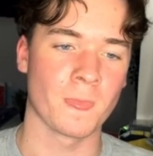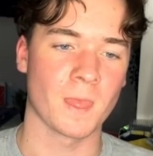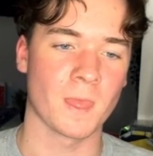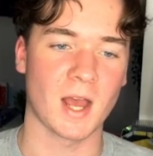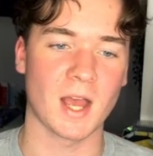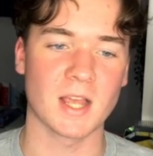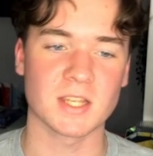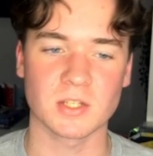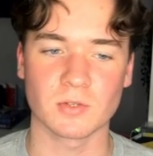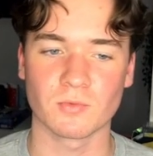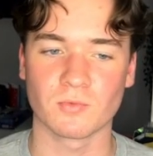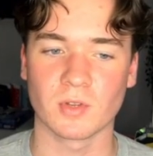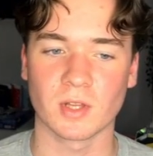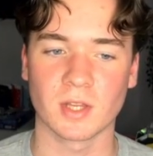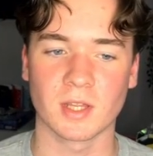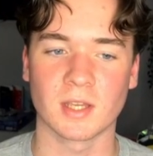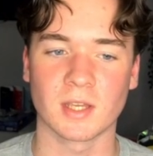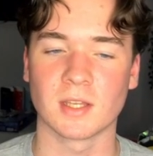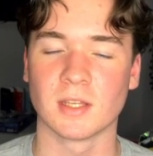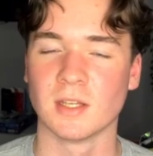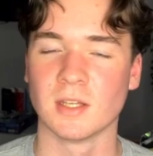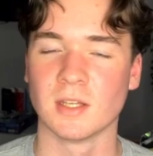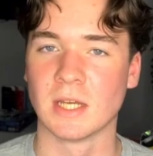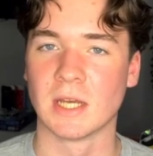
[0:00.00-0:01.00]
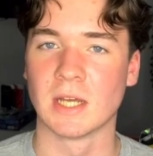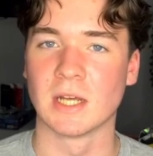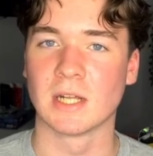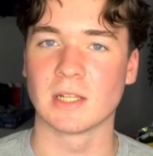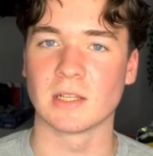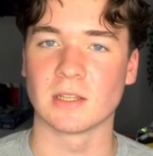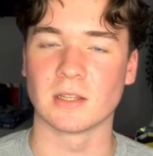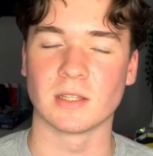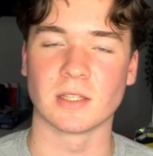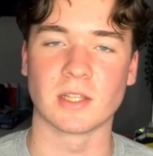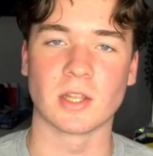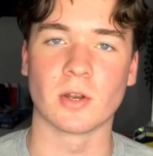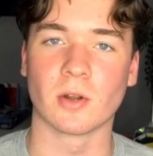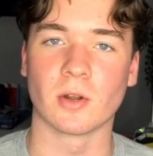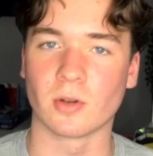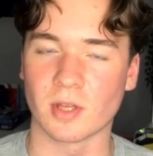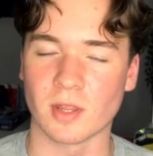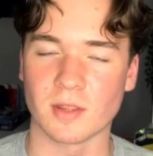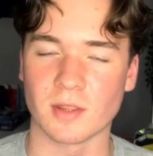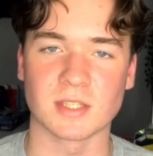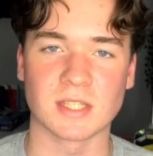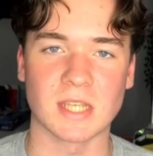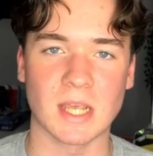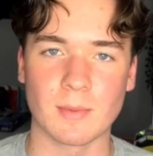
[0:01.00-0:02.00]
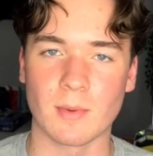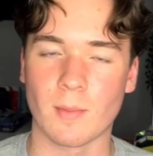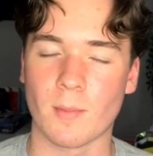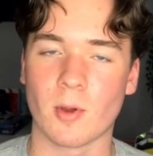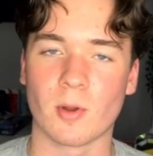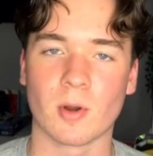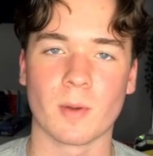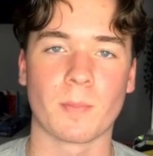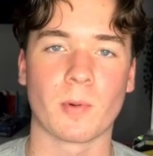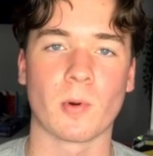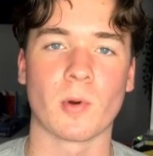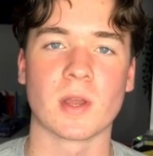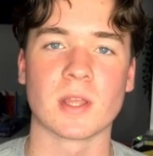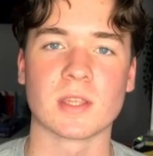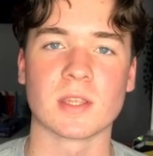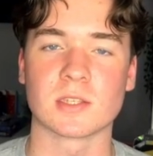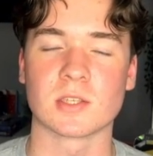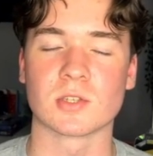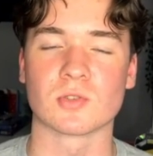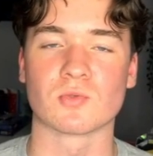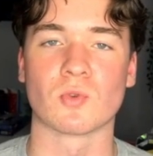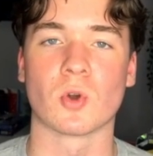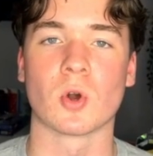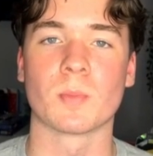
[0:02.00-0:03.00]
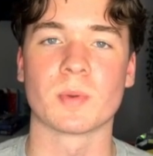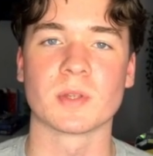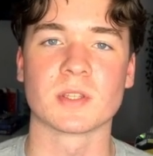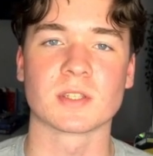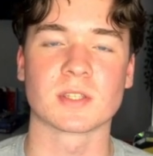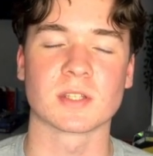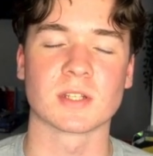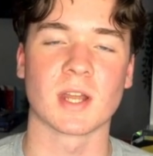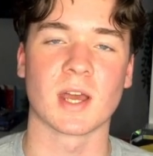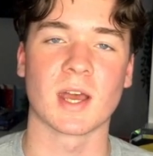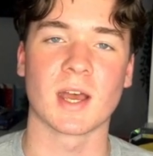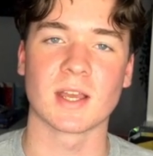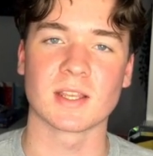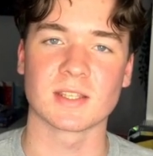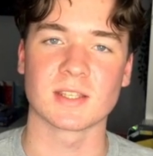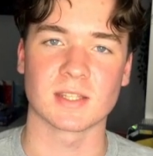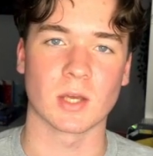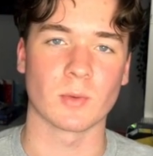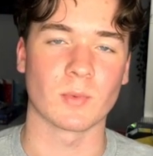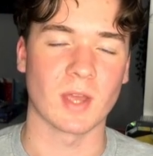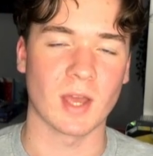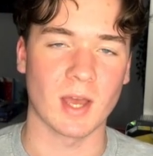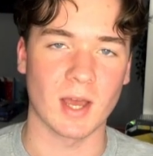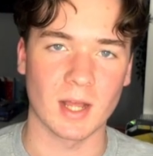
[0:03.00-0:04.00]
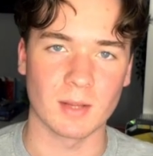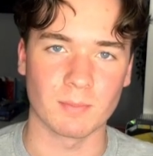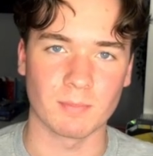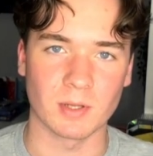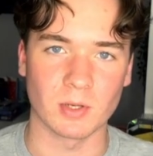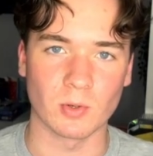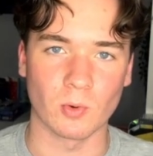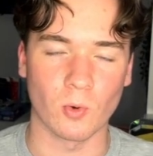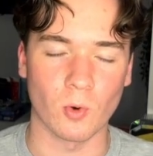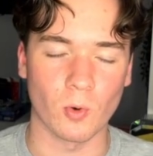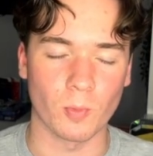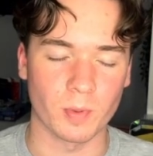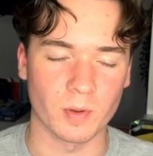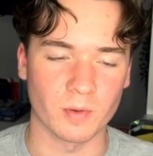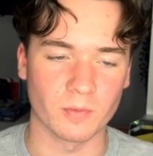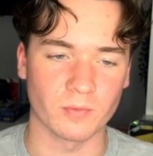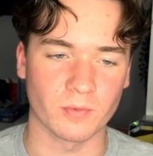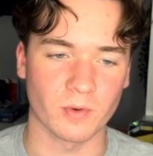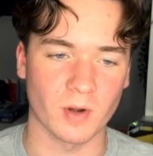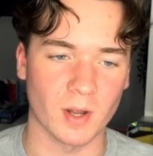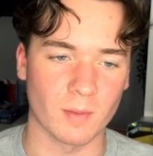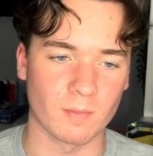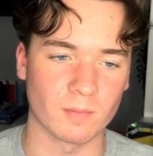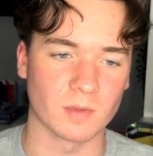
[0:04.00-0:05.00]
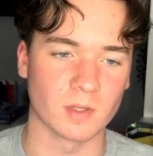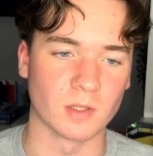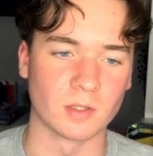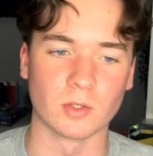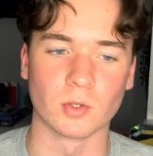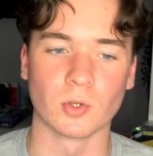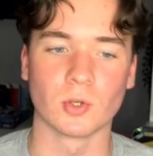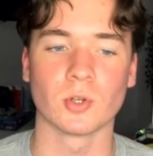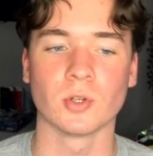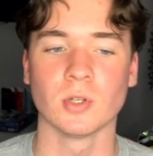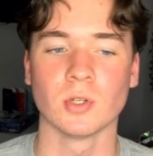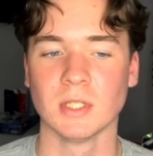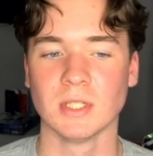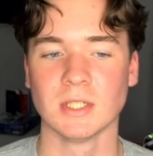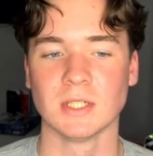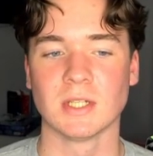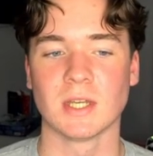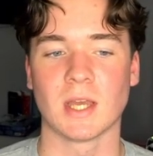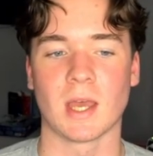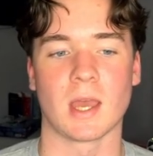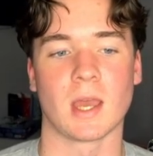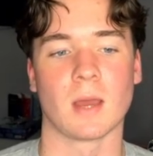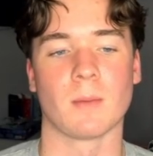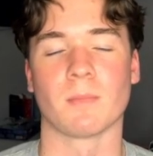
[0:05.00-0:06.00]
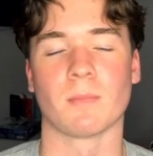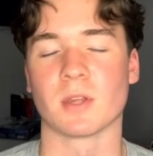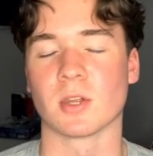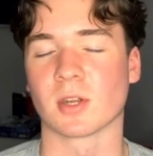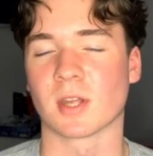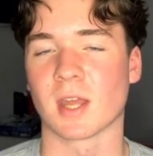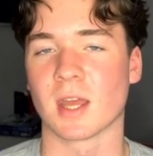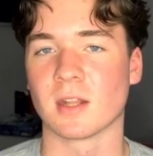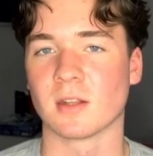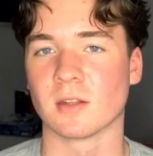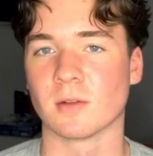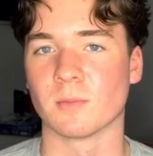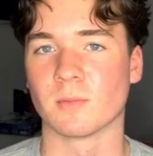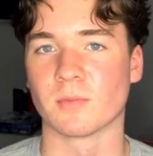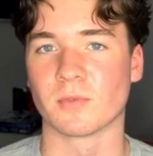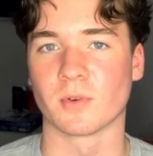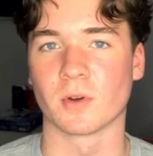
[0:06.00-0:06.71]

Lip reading: Hasn't really get the same amount of points as Robinson has that we had been hoping for him to do, but you're getting them for